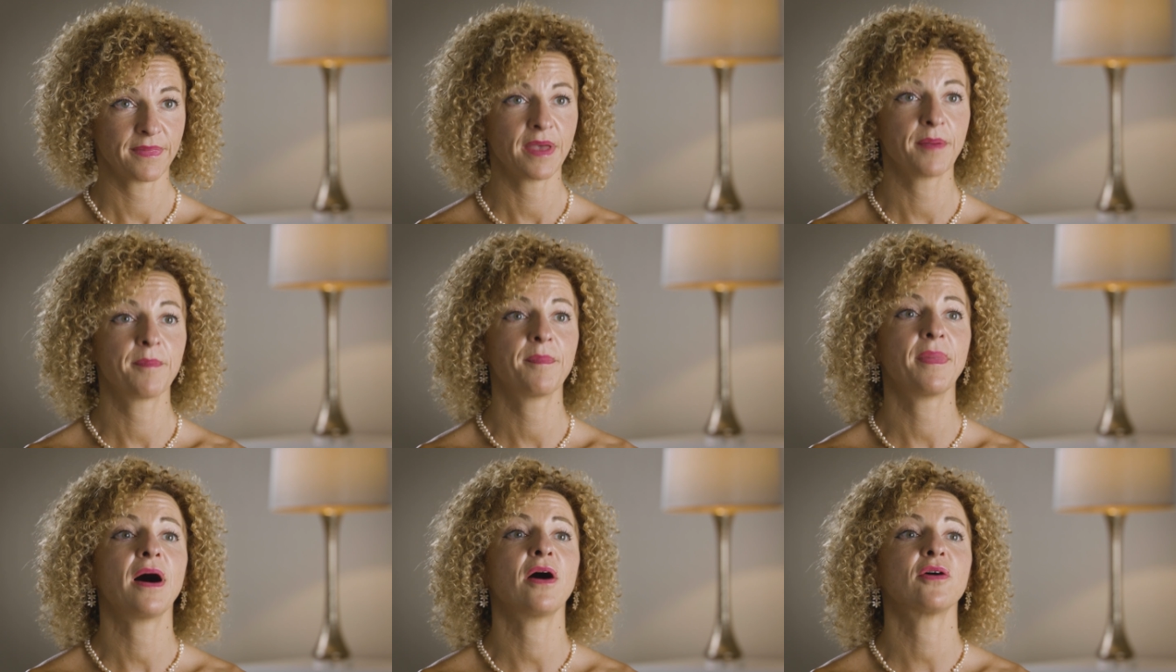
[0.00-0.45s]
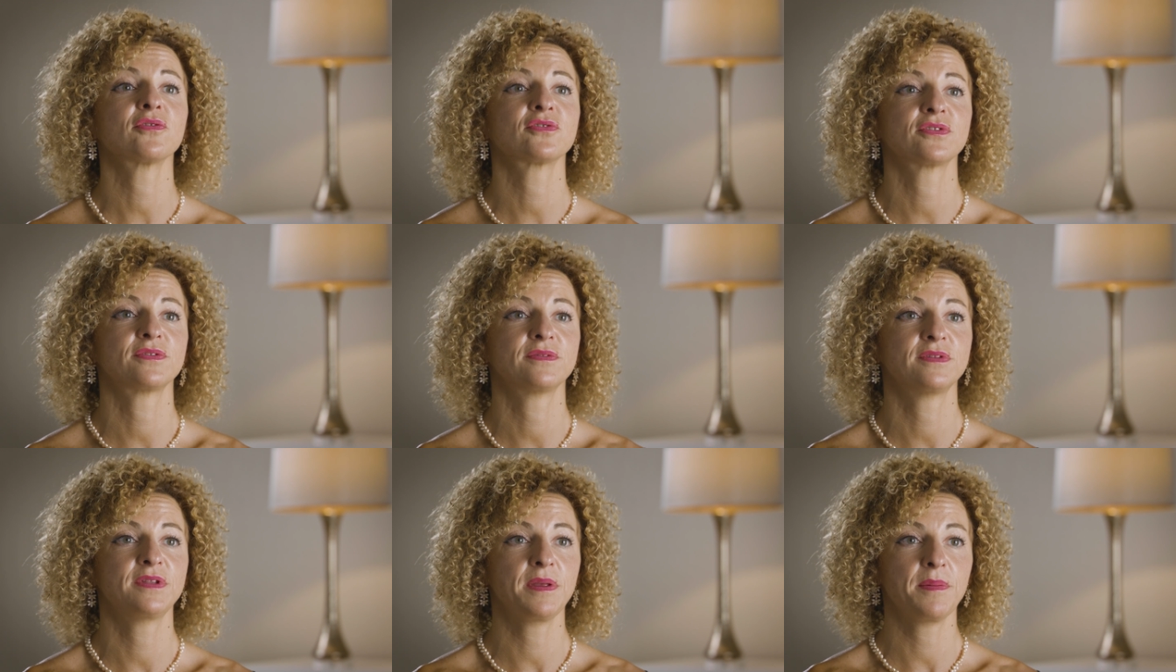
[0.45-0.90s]

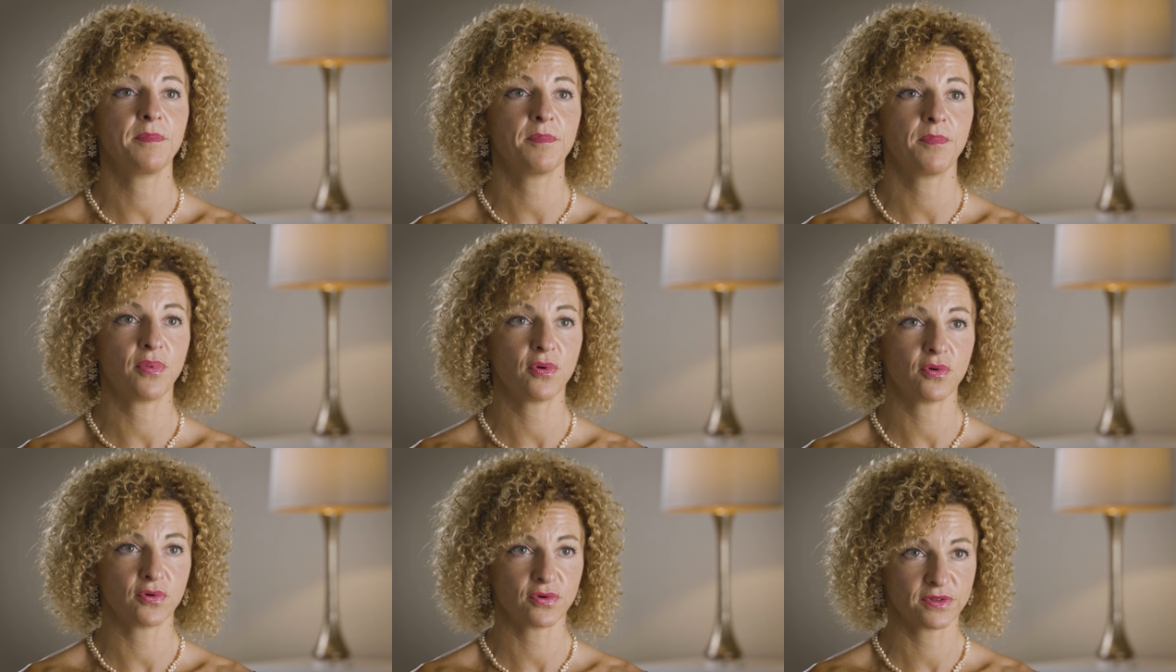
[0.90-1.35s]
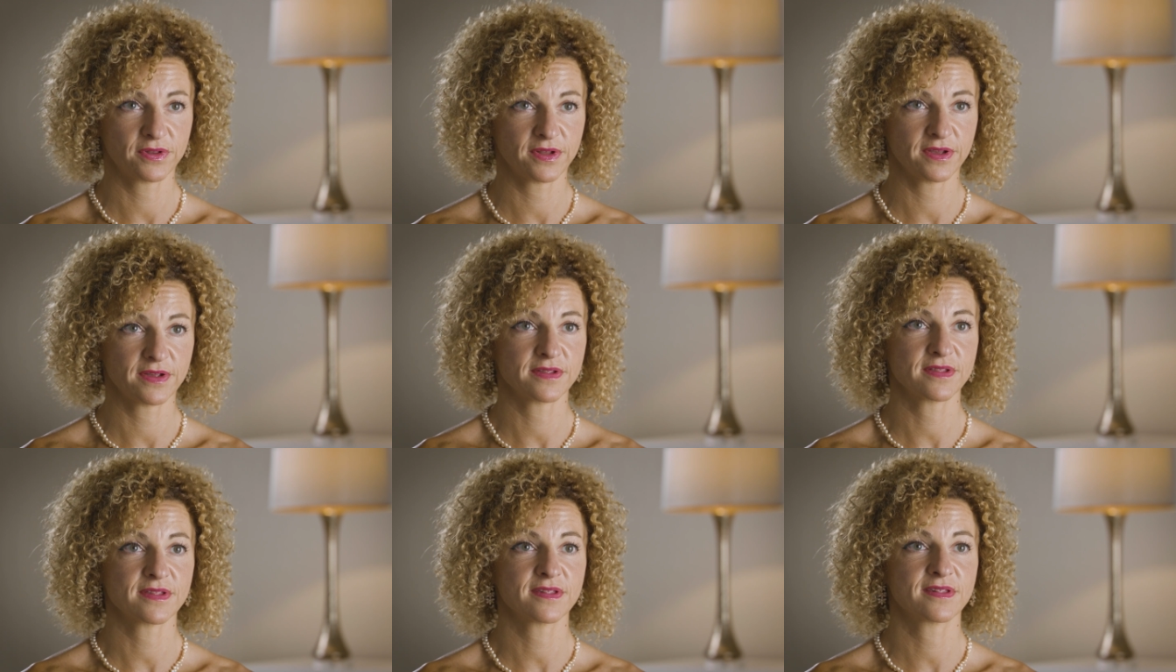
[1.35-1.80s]
about the
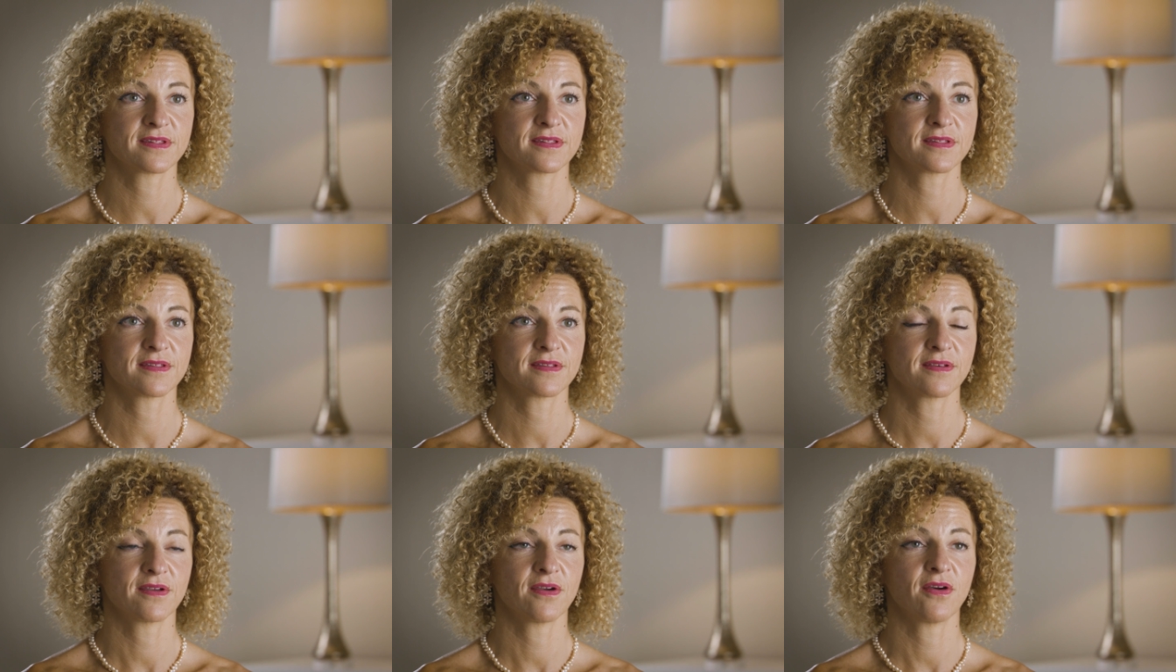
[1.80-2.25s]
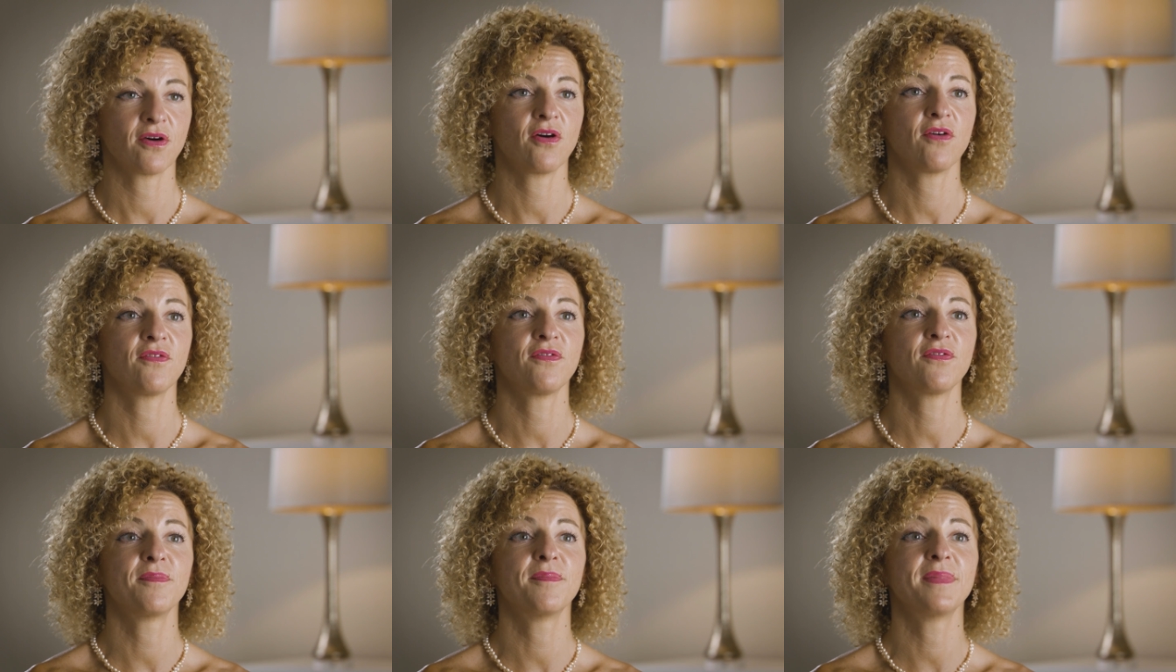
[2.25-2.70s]
importance
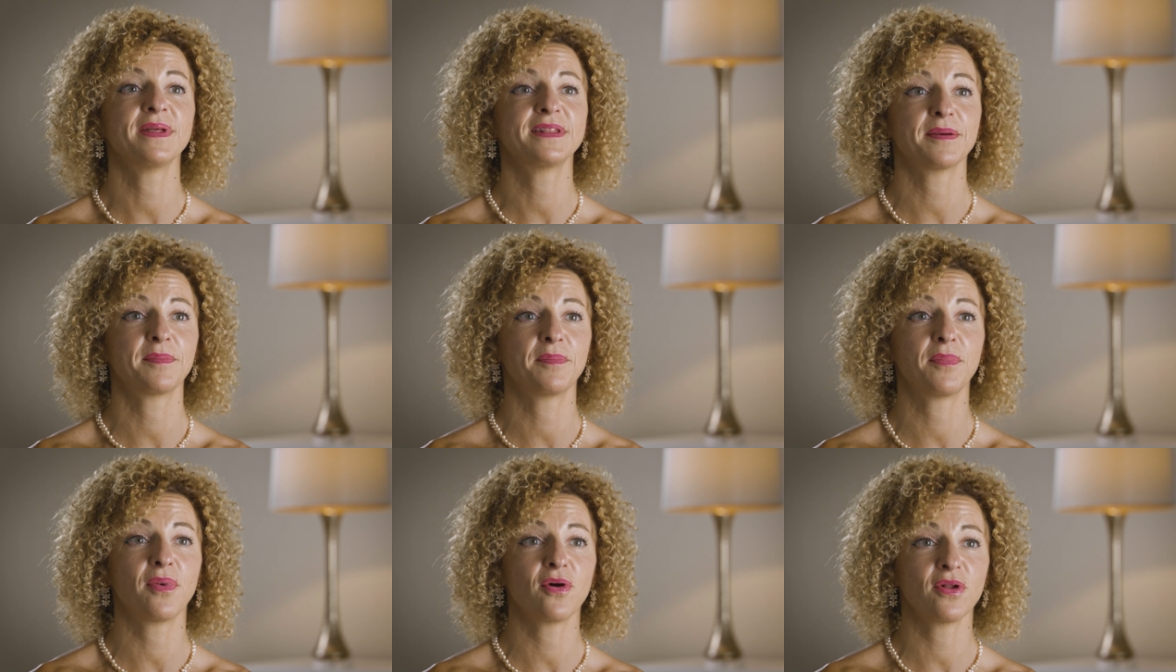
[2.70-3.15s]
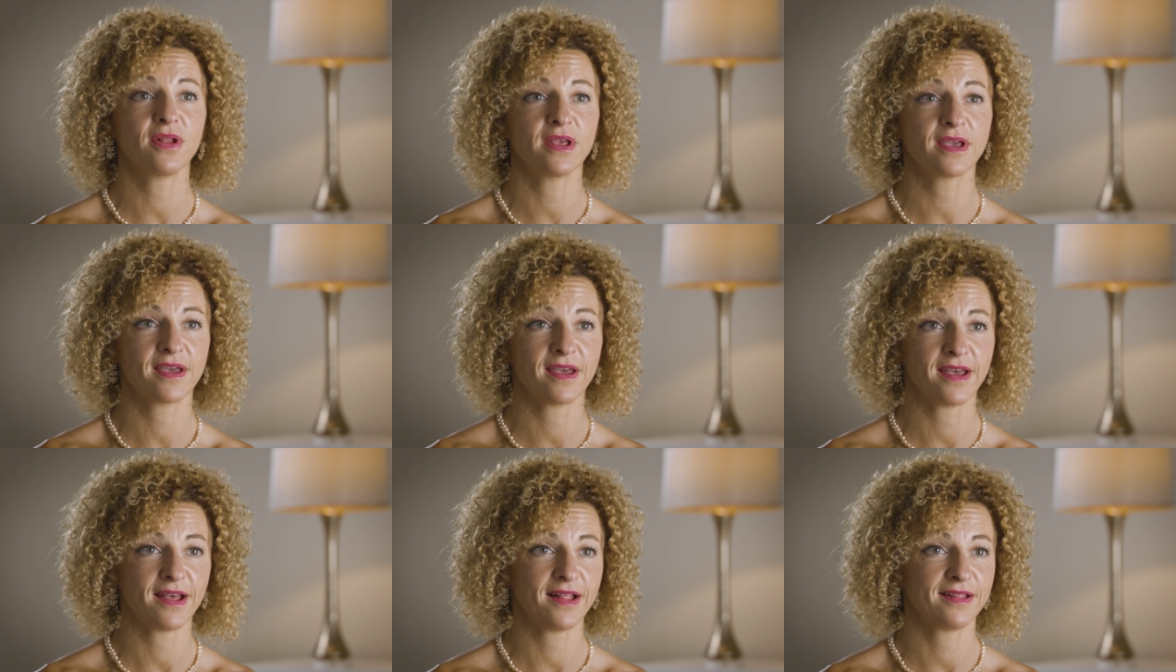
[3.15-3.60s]
of
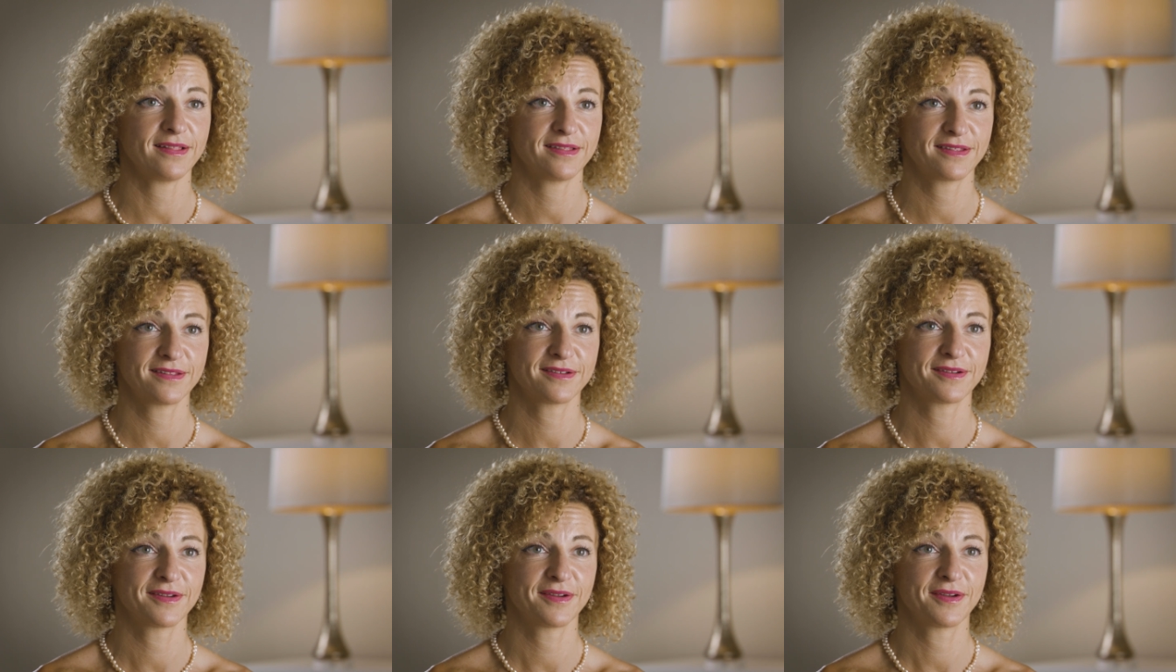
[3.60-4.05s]
metabolic health,